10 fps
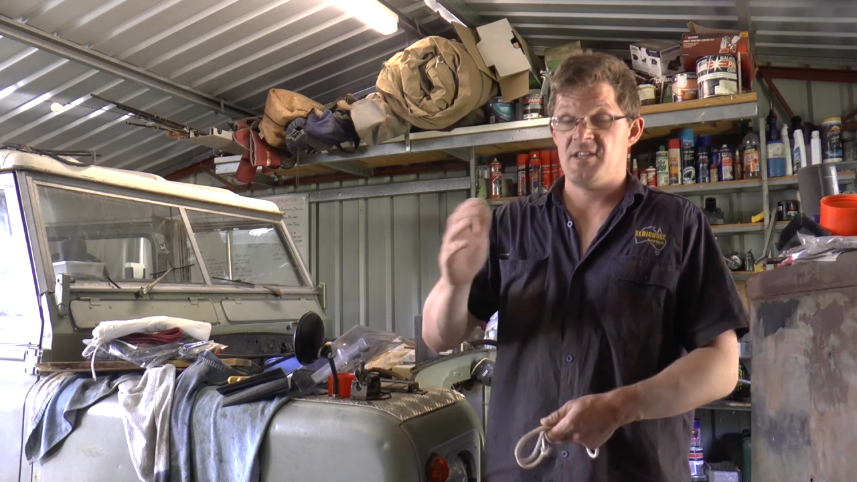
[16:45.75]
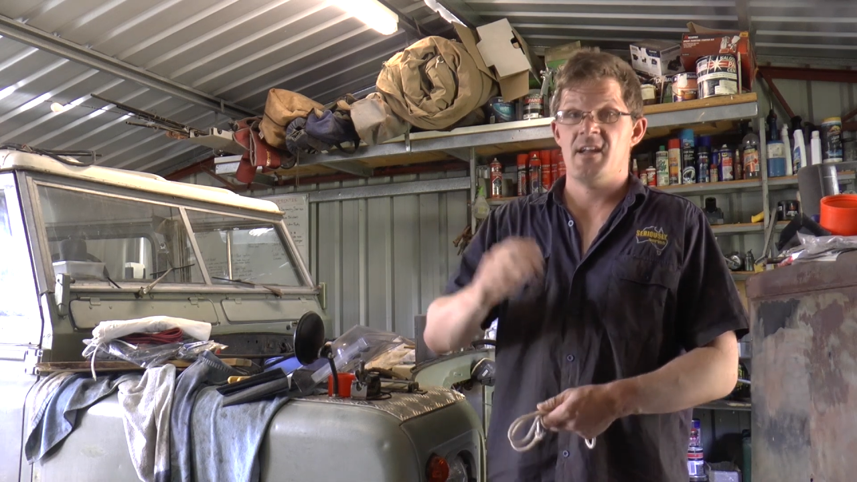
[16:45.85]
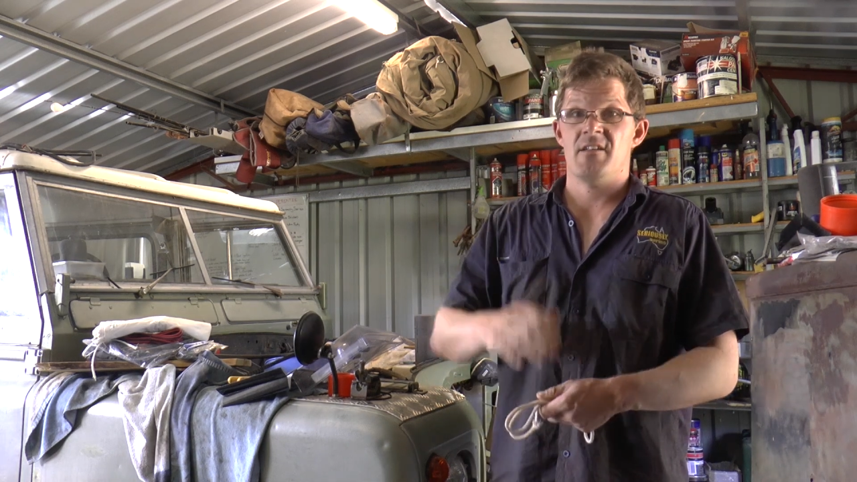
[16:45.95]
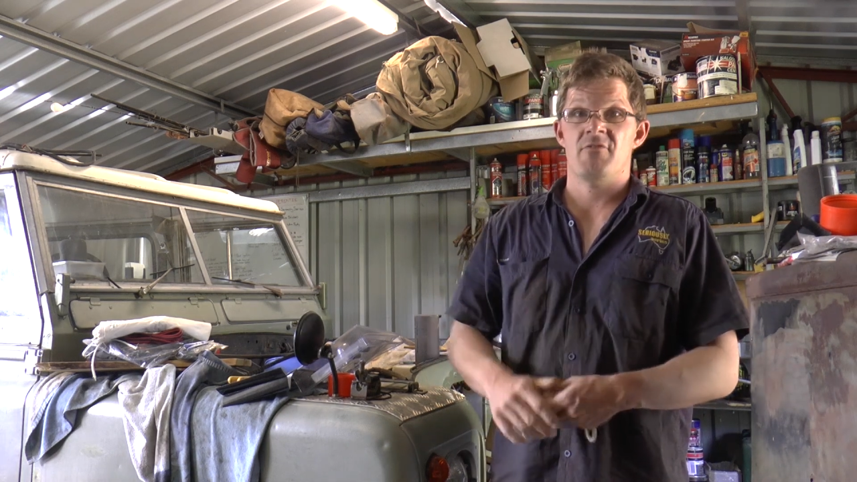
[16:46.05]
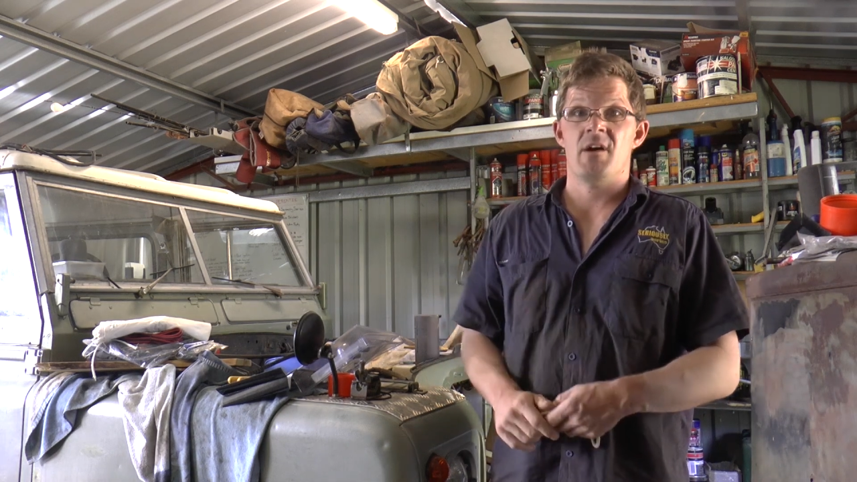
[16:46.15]
you
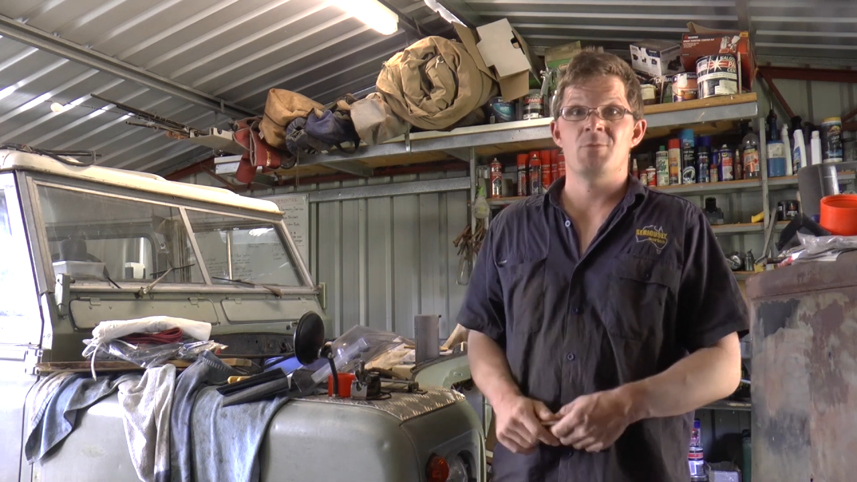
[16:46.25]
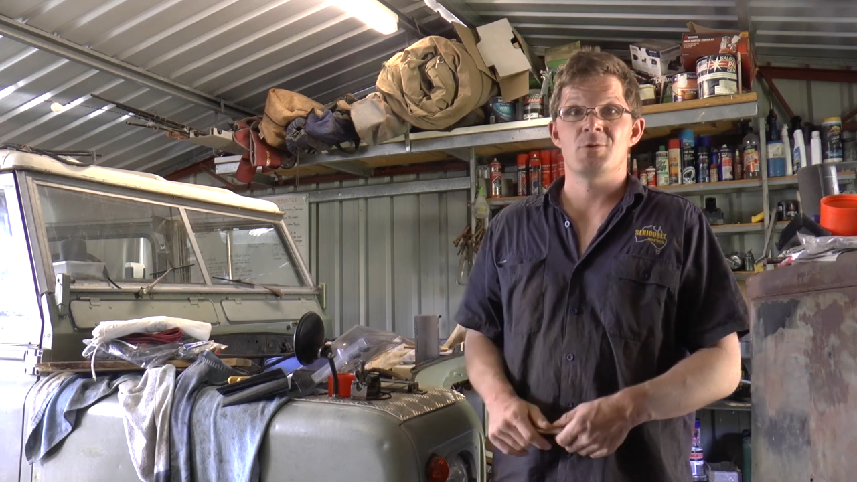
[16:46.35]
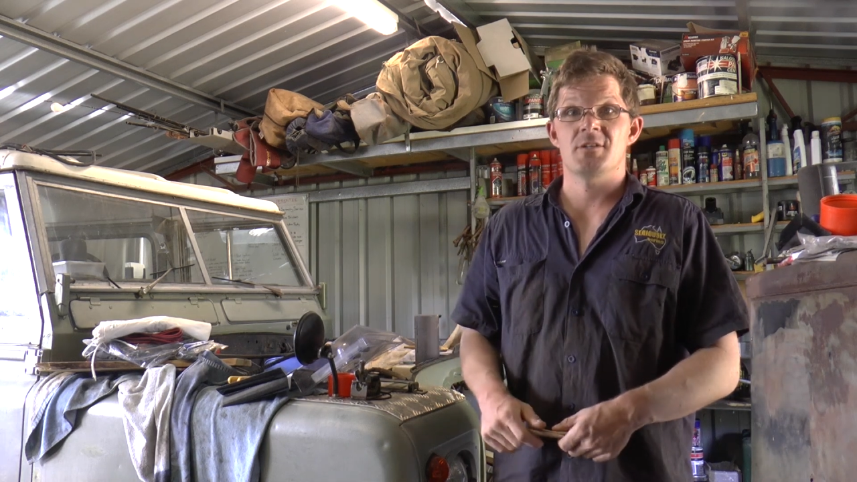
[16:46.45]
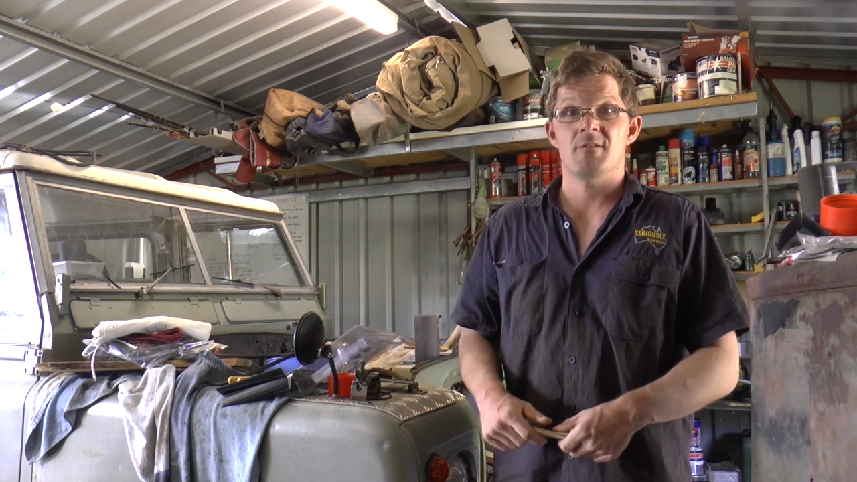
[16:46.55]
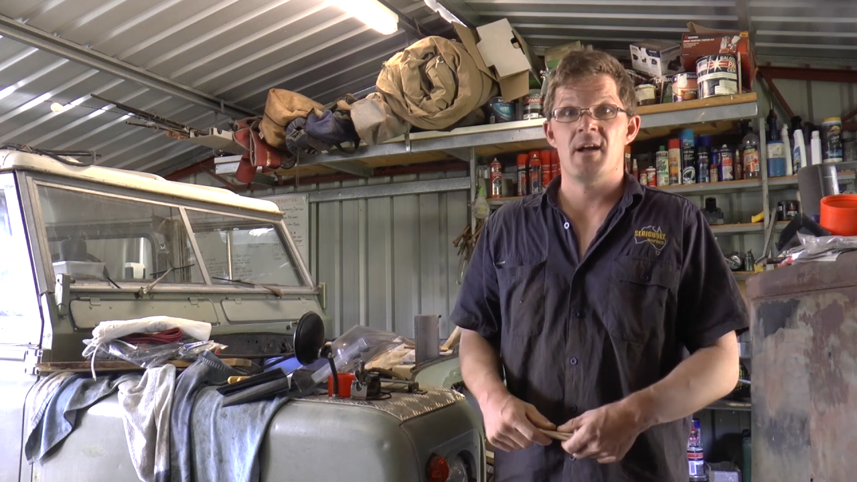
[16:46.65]
out of trouble,
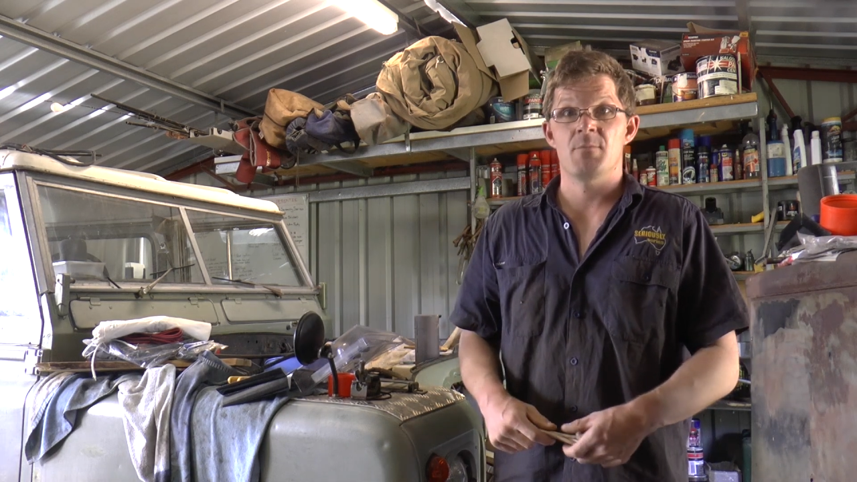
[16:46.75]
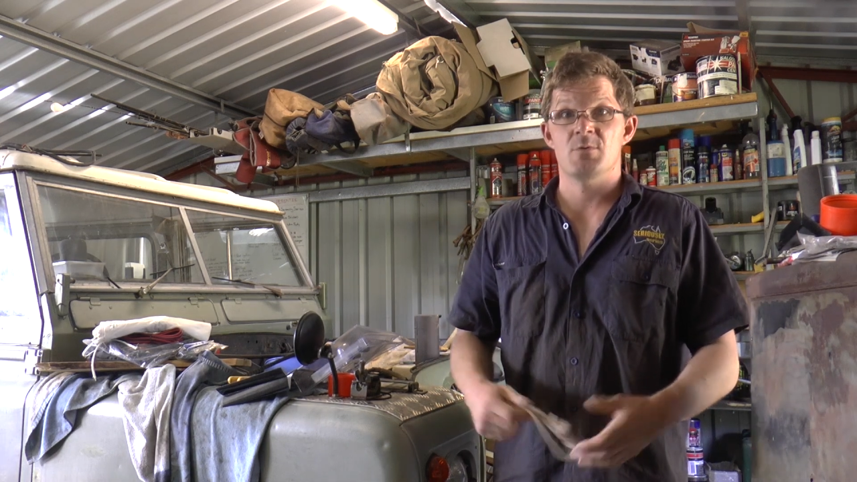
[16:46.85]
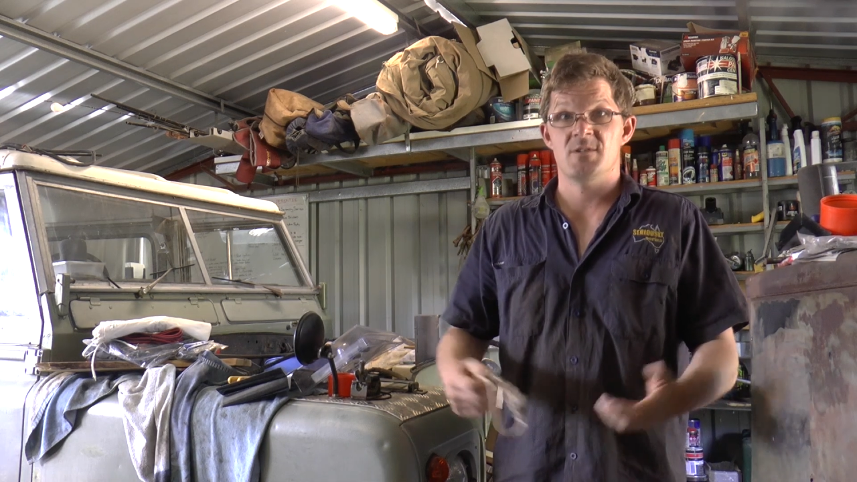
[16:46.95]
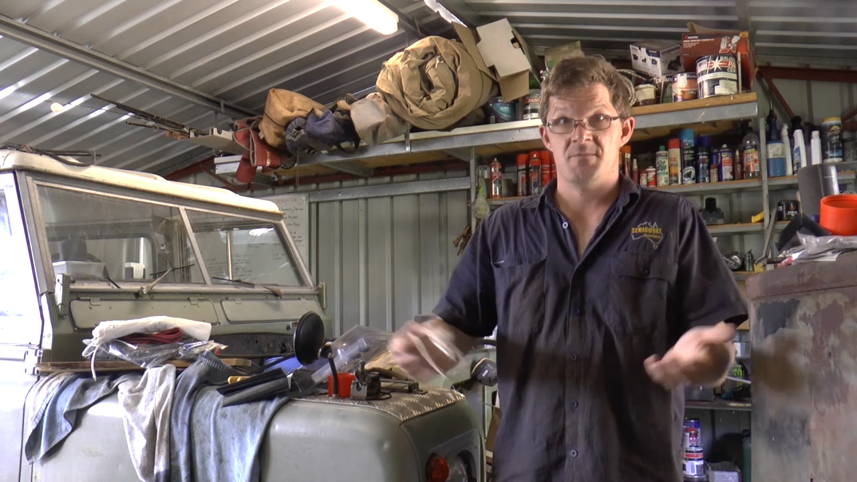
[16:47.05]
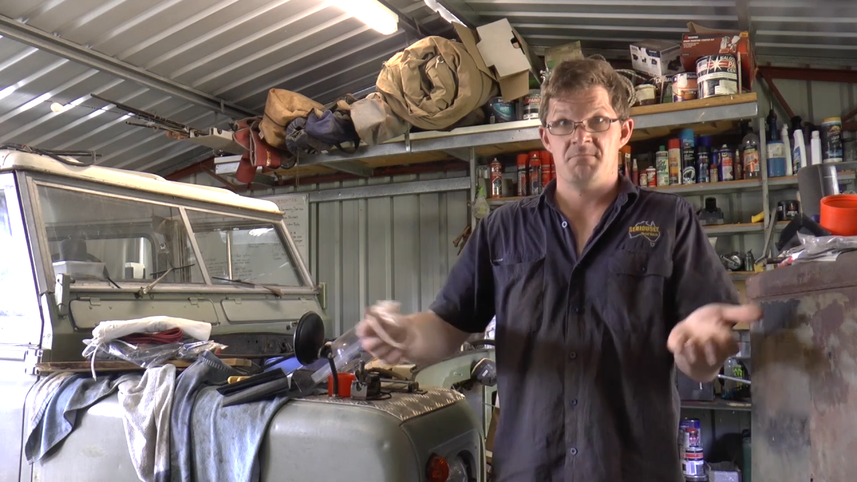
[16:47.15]
and you're able
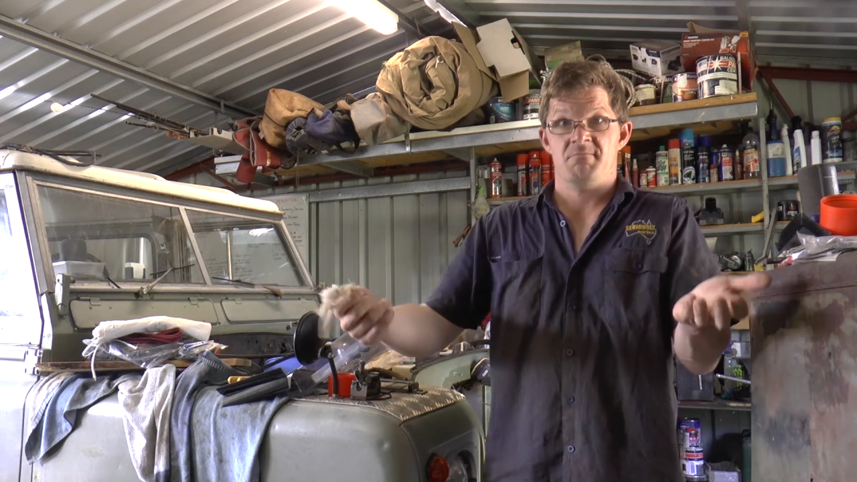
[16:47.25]
to